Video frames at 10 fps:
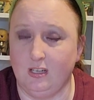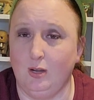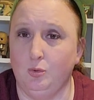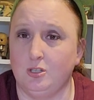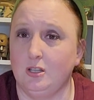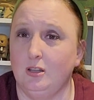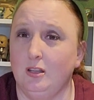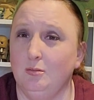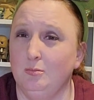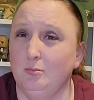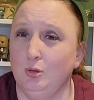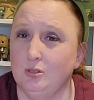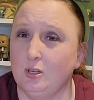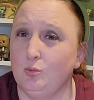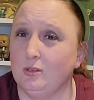And I wish that the
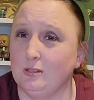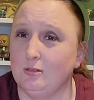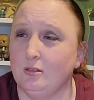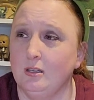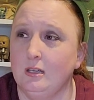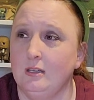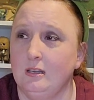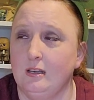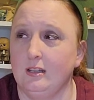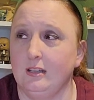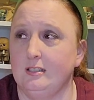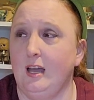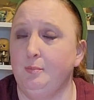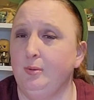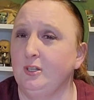music was, at least
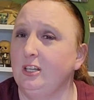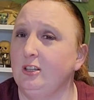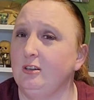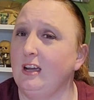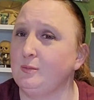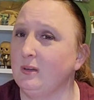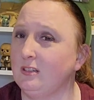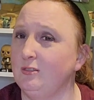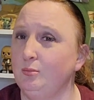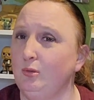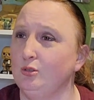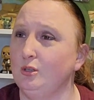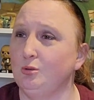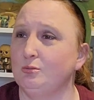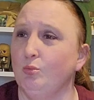that particular aspect of the
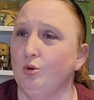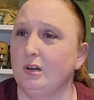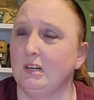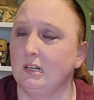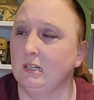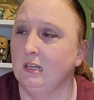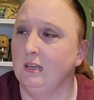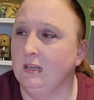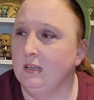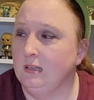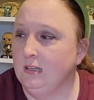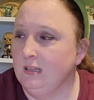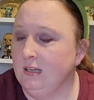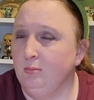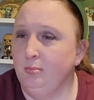music, was more
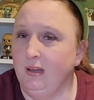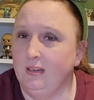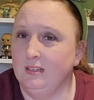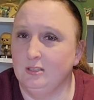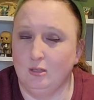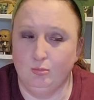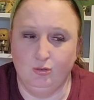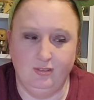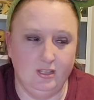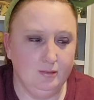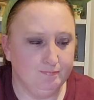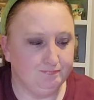embedded into the movie